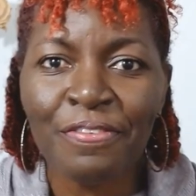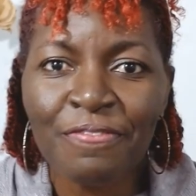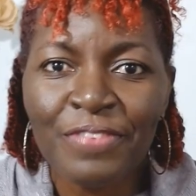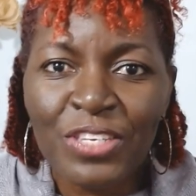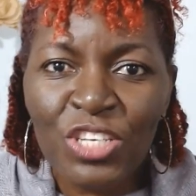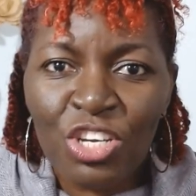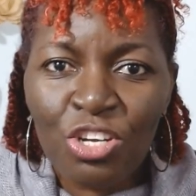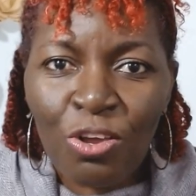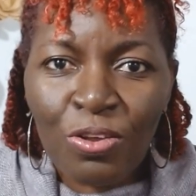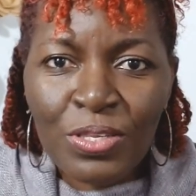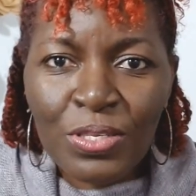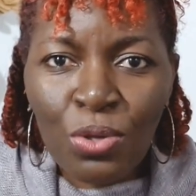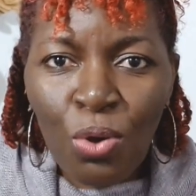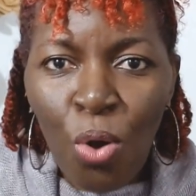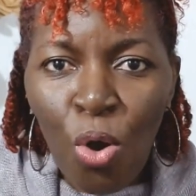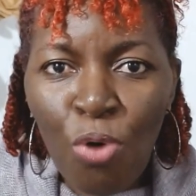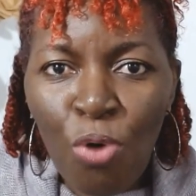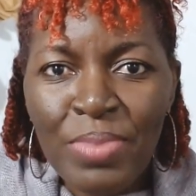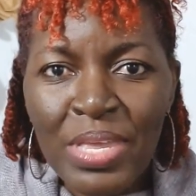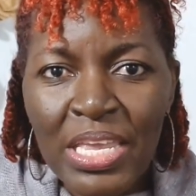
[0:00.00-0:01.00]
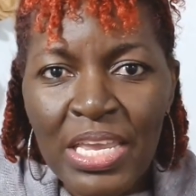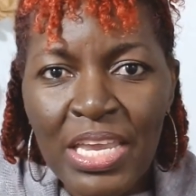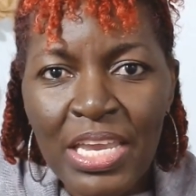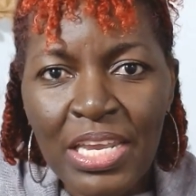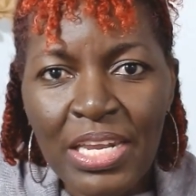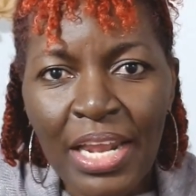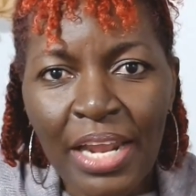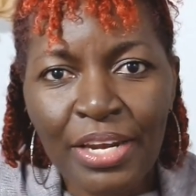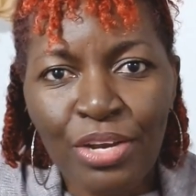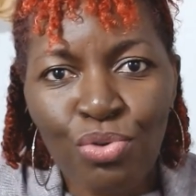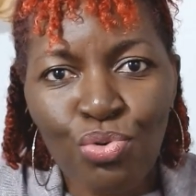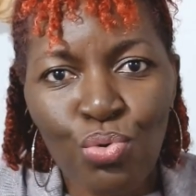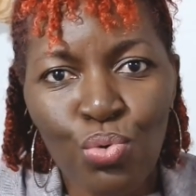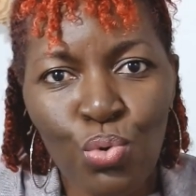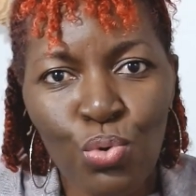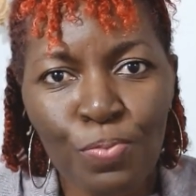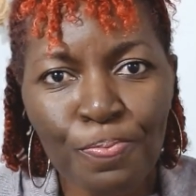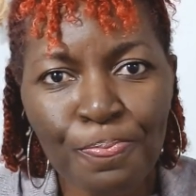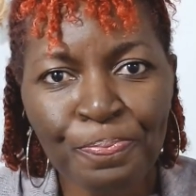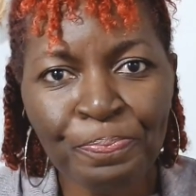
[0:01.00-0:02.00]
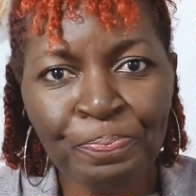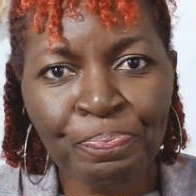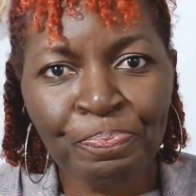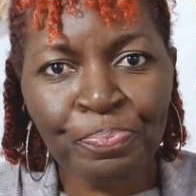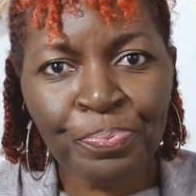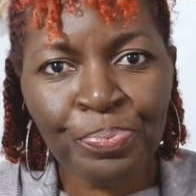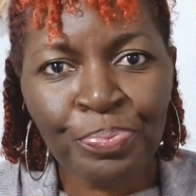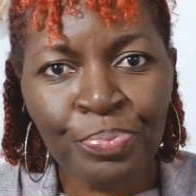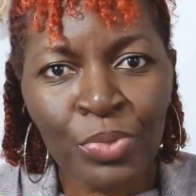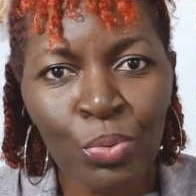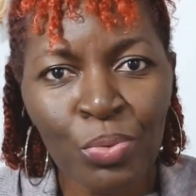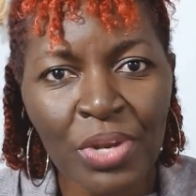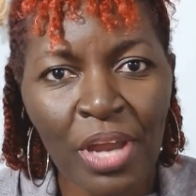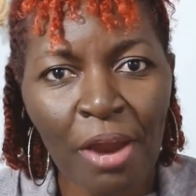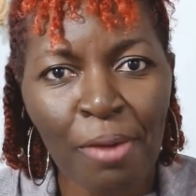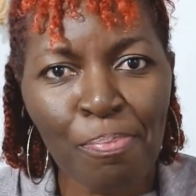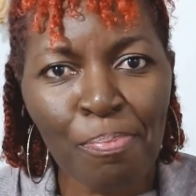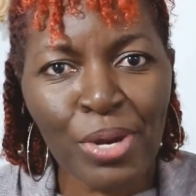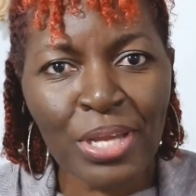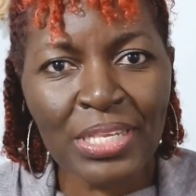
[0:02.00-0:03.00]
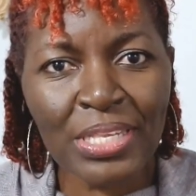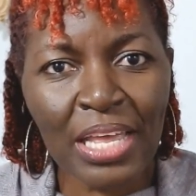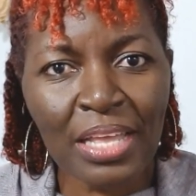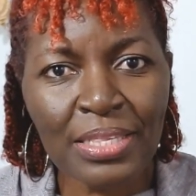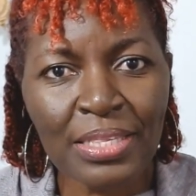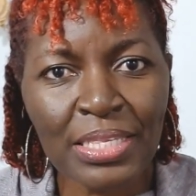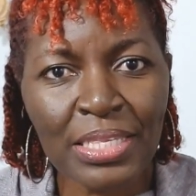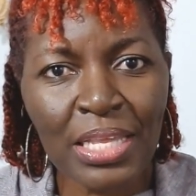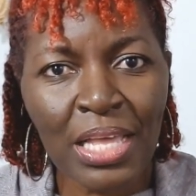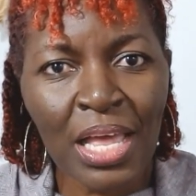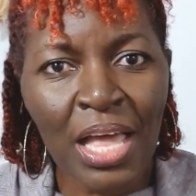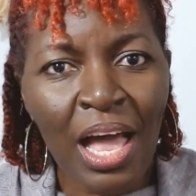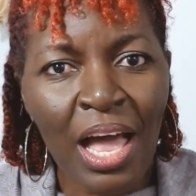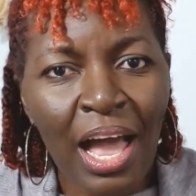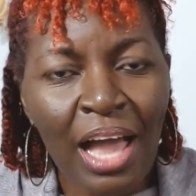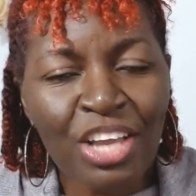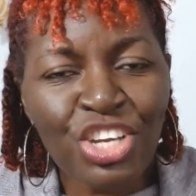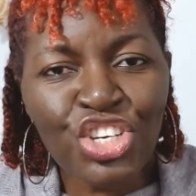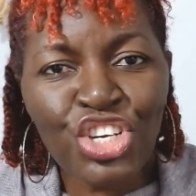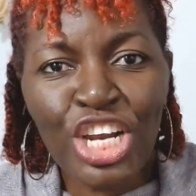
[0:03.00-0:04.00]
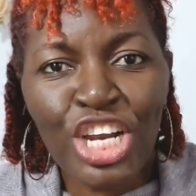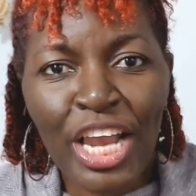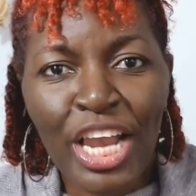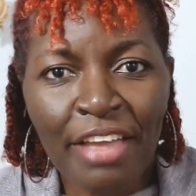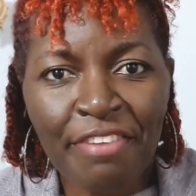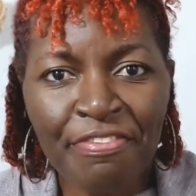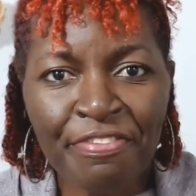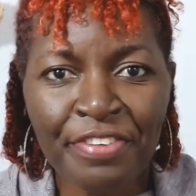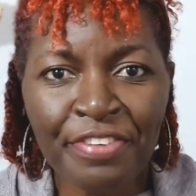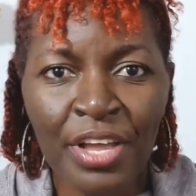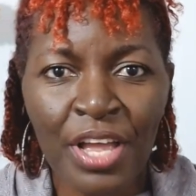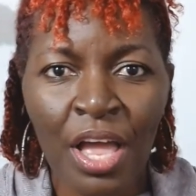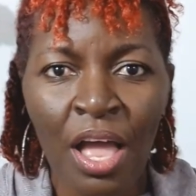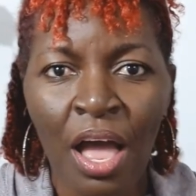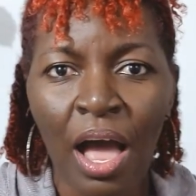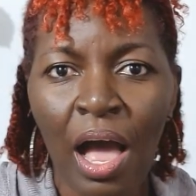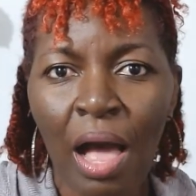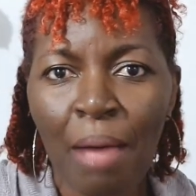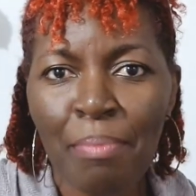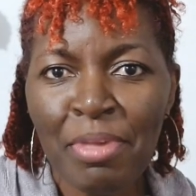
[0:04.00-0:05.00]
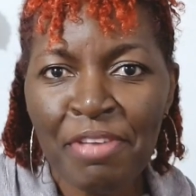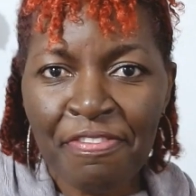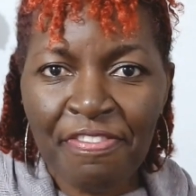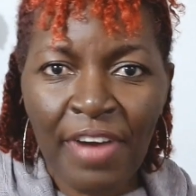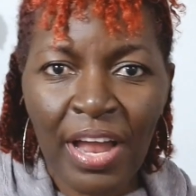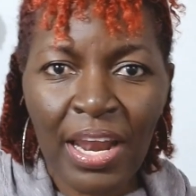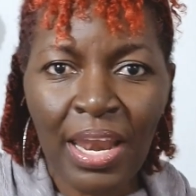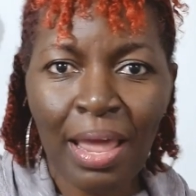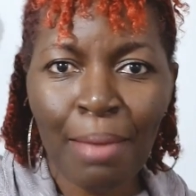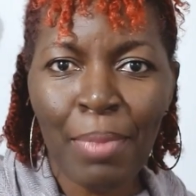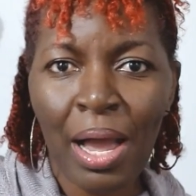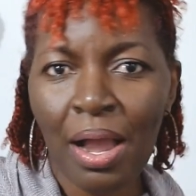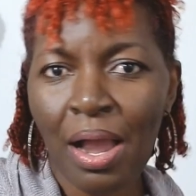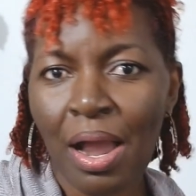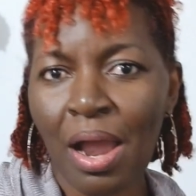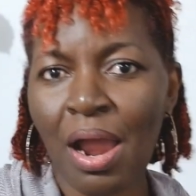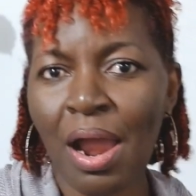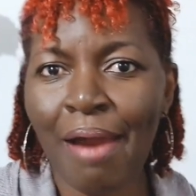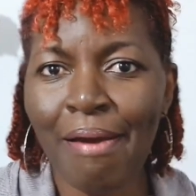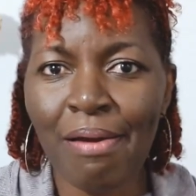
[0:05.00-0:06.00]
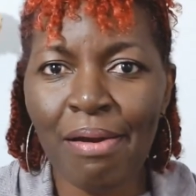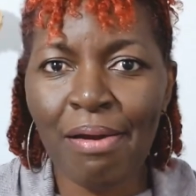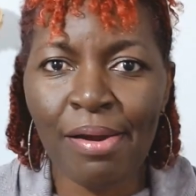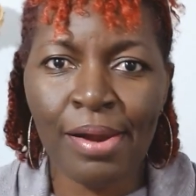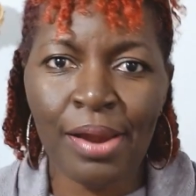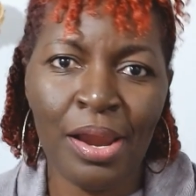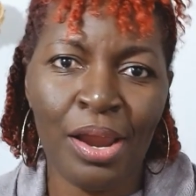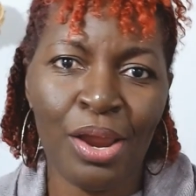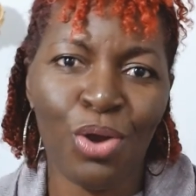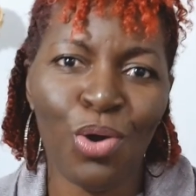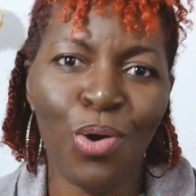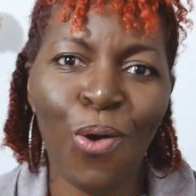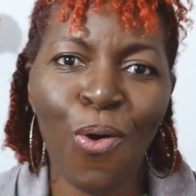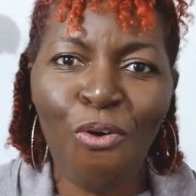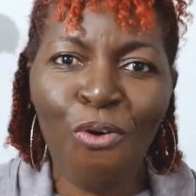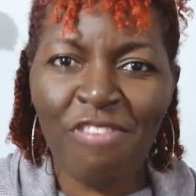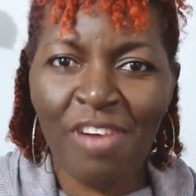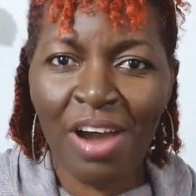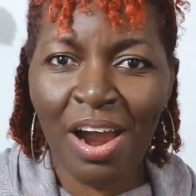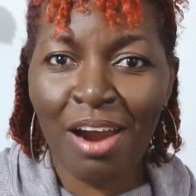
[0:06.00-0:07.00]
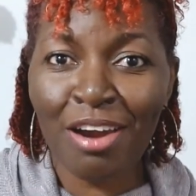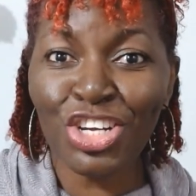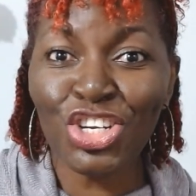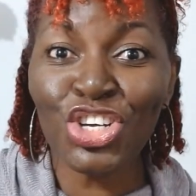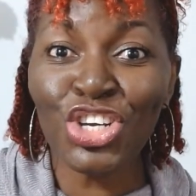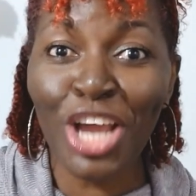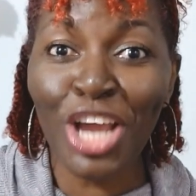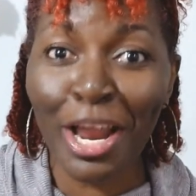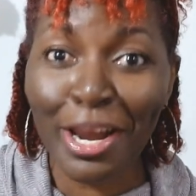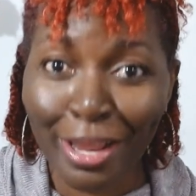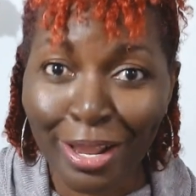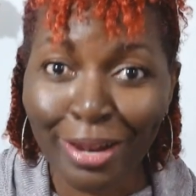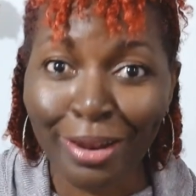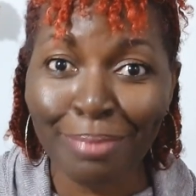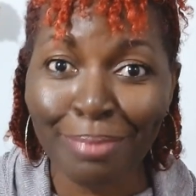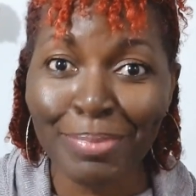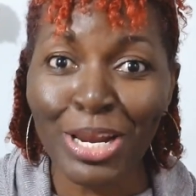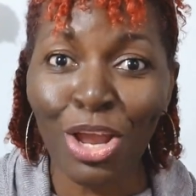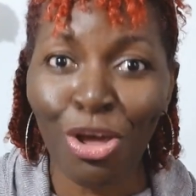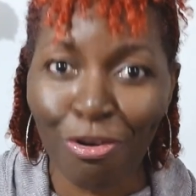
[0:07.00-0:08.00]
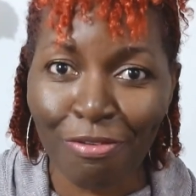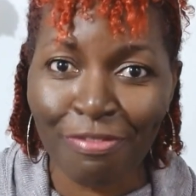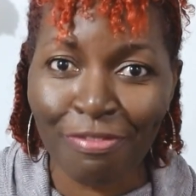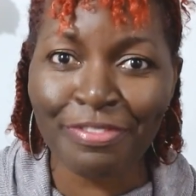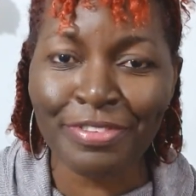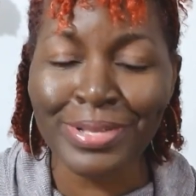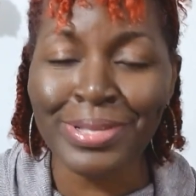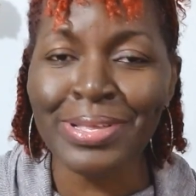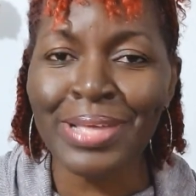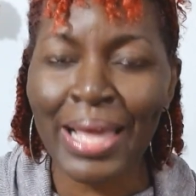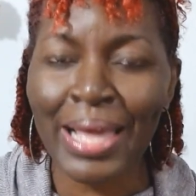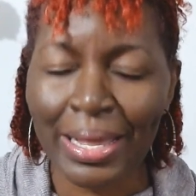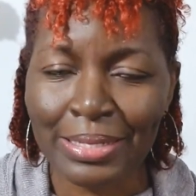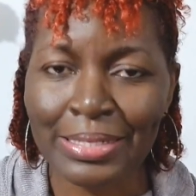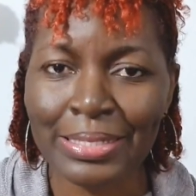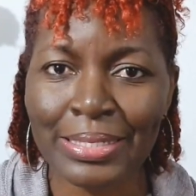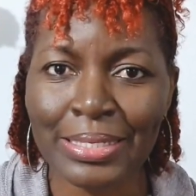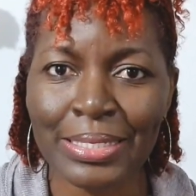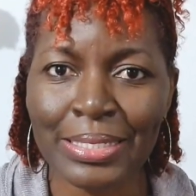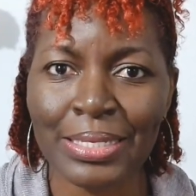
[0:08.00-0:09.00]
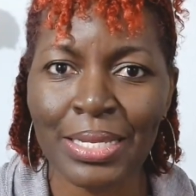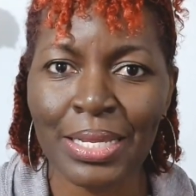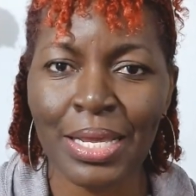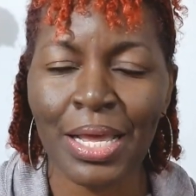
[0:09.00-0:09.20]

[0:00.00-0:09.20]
She just come in at the room with her presence and she left. And me follow back at her, go over her channel, me love. Yes.